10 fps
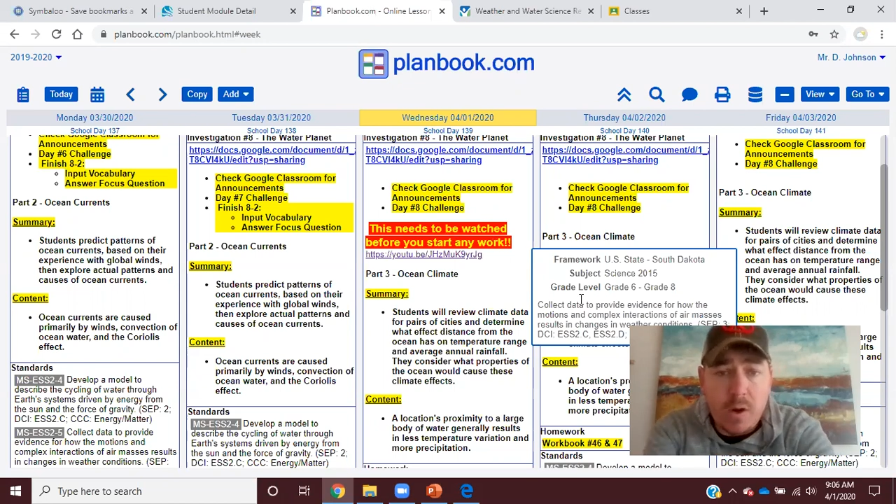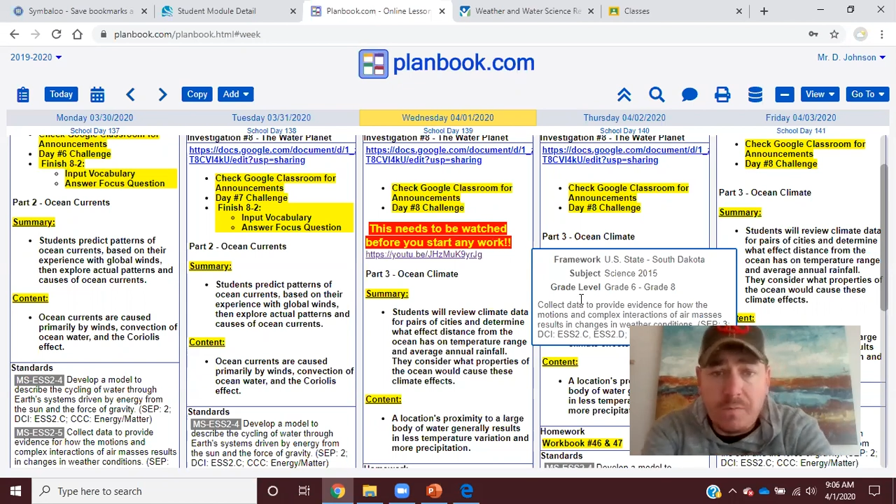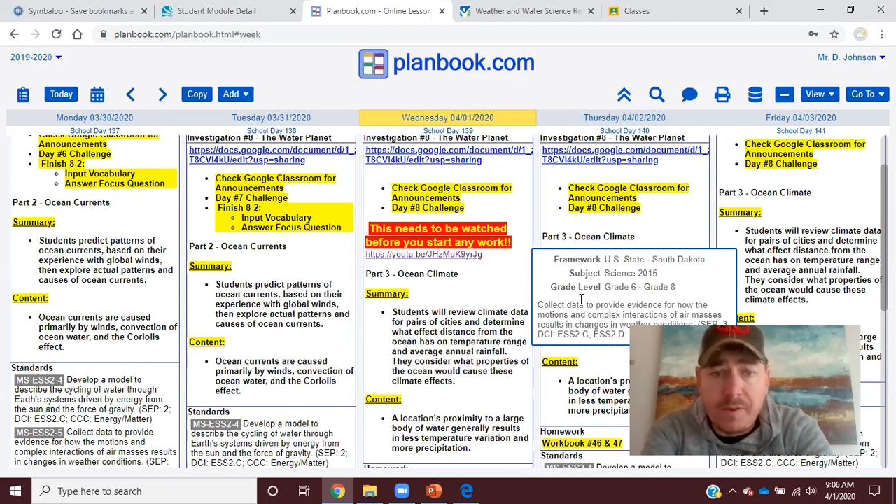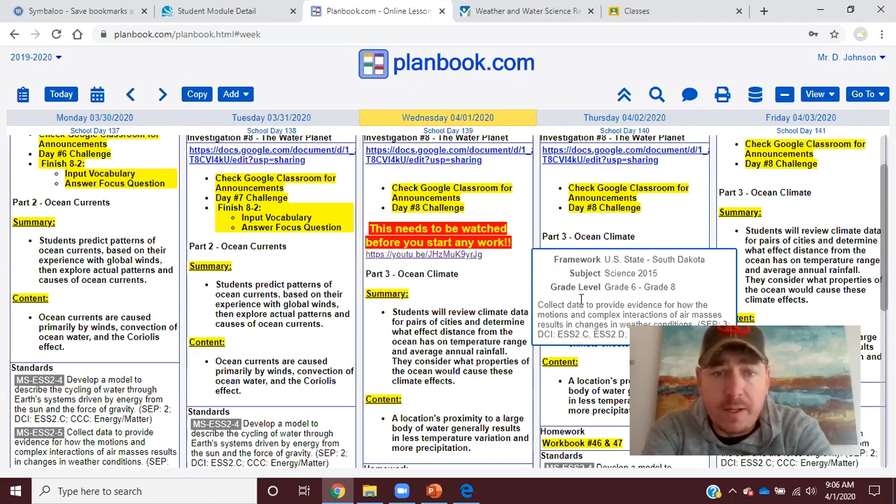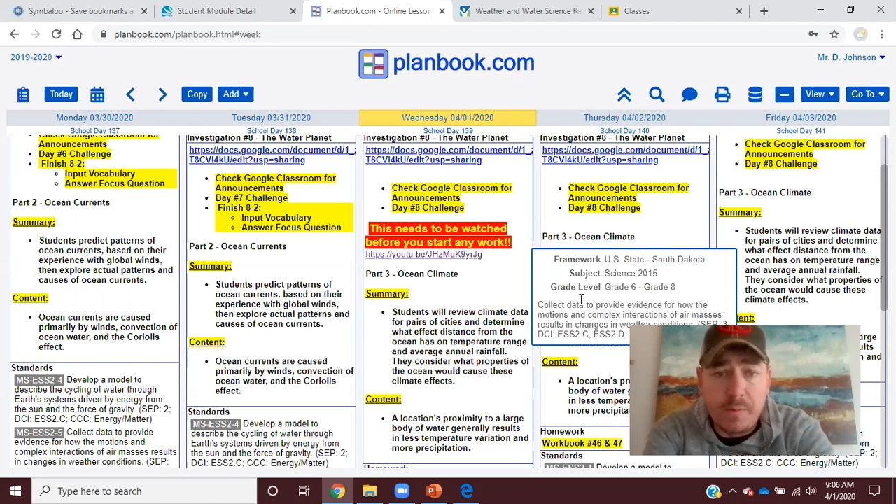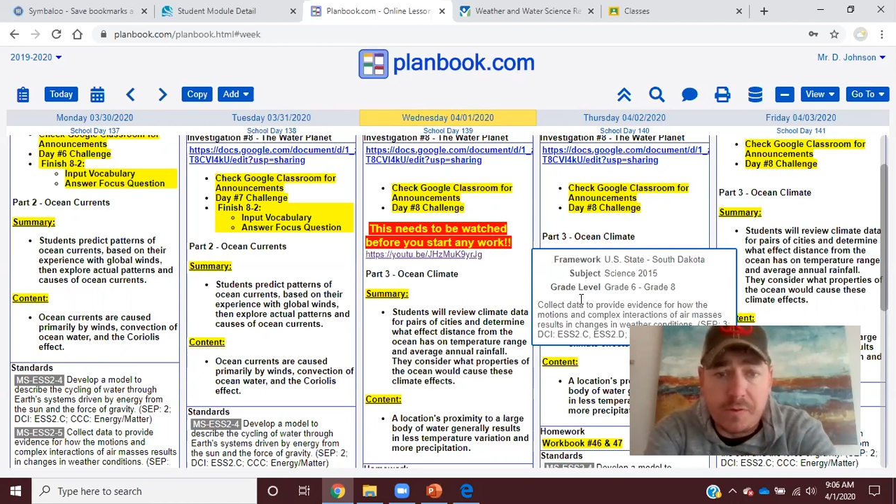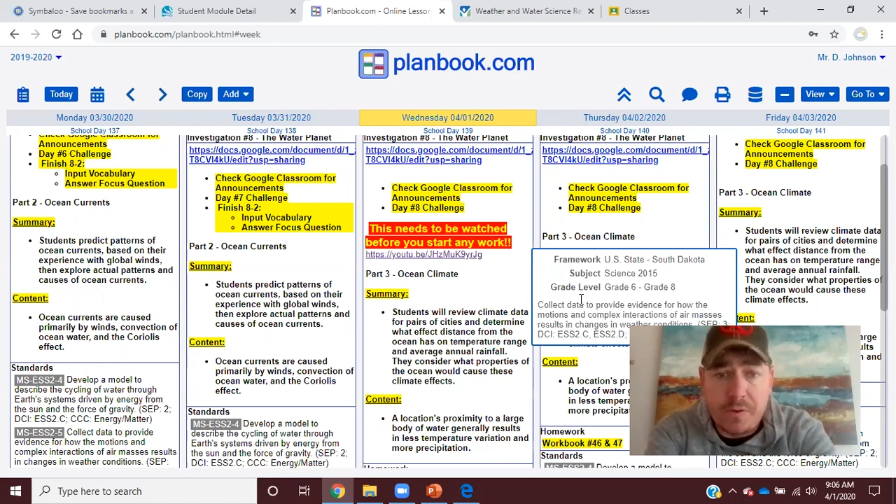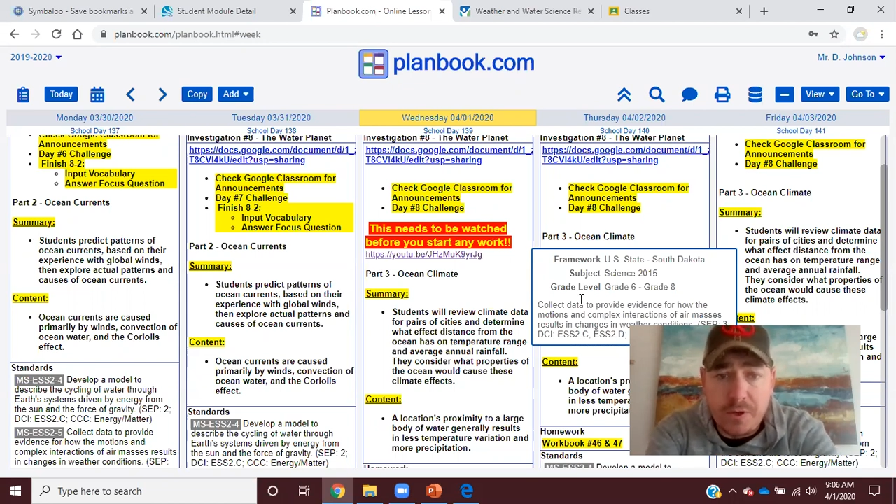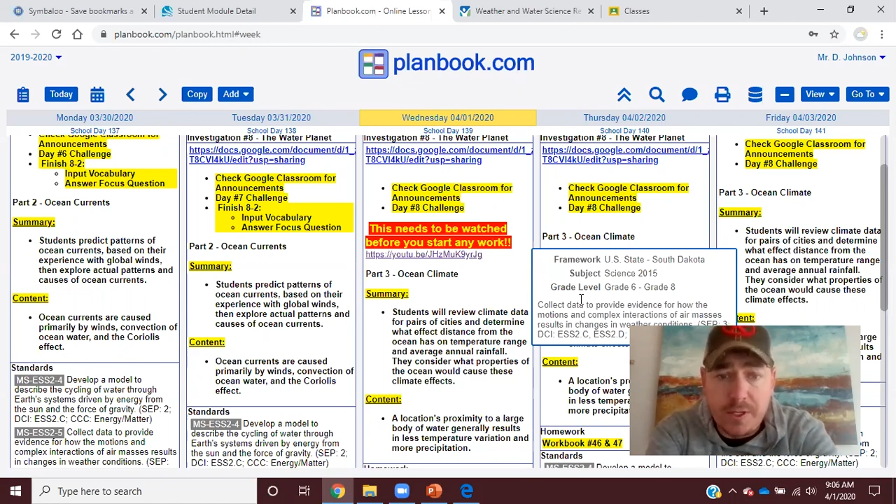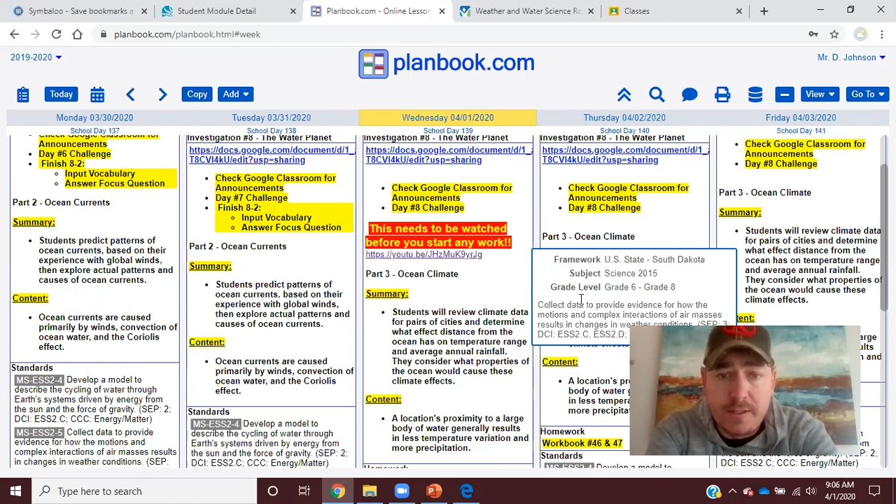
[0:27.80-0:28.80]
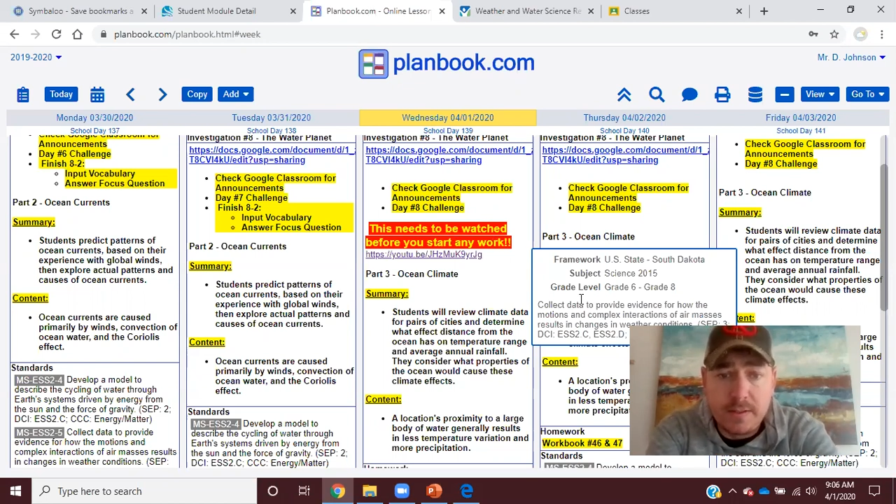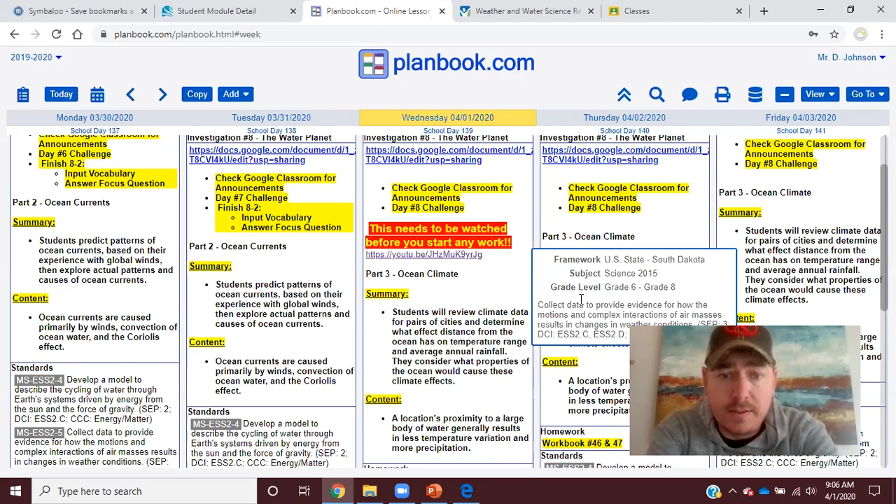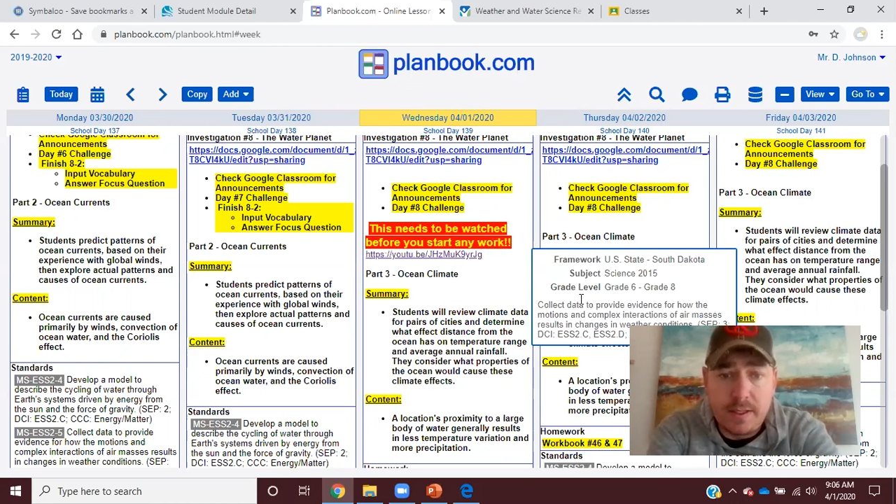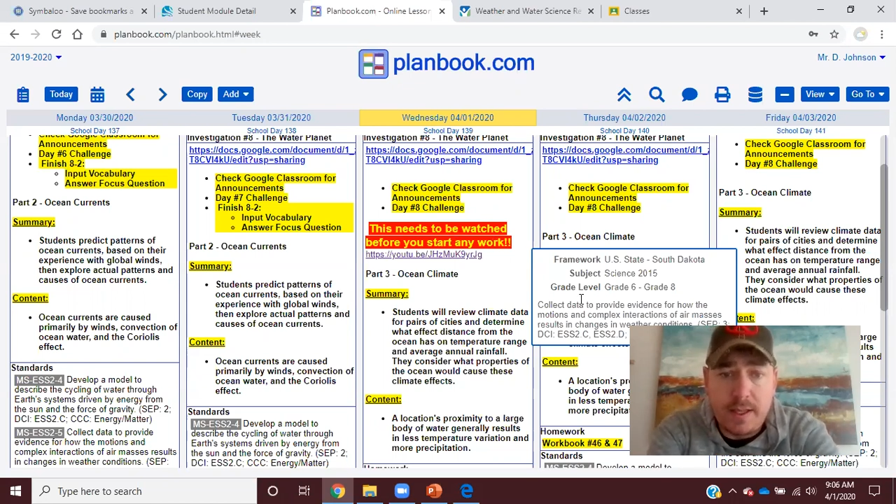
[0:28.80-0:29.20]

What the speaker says: hopefully it was good